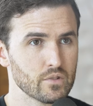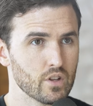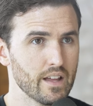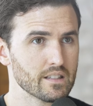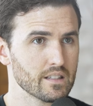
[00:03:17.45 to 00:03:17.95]

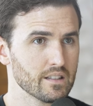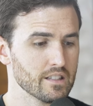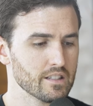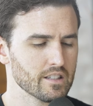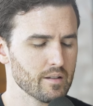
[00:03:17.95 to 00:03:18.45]
So
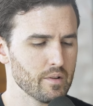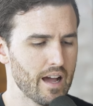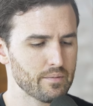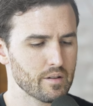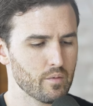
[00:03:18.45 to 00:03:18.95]
this is going to be
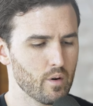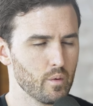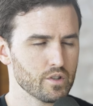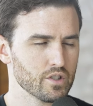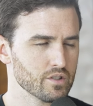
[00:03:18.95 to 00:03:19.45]
option number one,
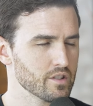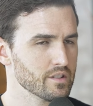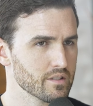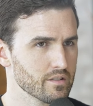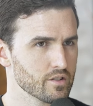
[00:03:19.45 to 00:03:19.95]
which is
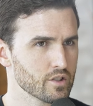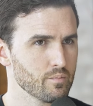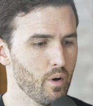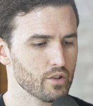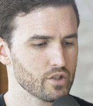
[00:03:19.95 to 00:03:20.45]
just
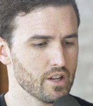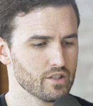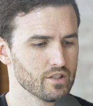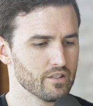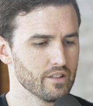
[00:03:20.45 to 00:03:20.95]
small
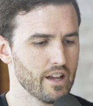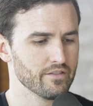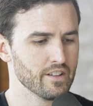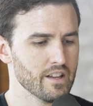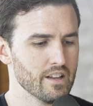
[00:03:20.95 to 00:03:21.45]
changes in your
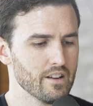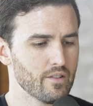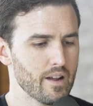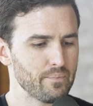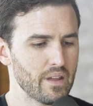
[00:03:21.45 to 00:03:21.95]
life,
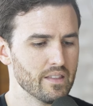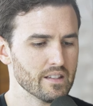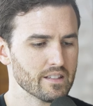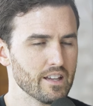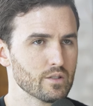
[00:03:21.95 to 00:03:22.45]
right? In
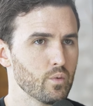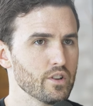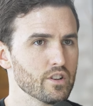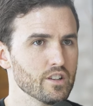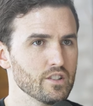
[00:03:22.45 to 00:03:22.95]
this case,
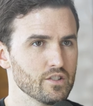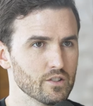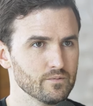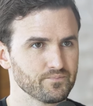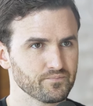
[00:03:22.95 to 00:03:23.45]
what you're going to do,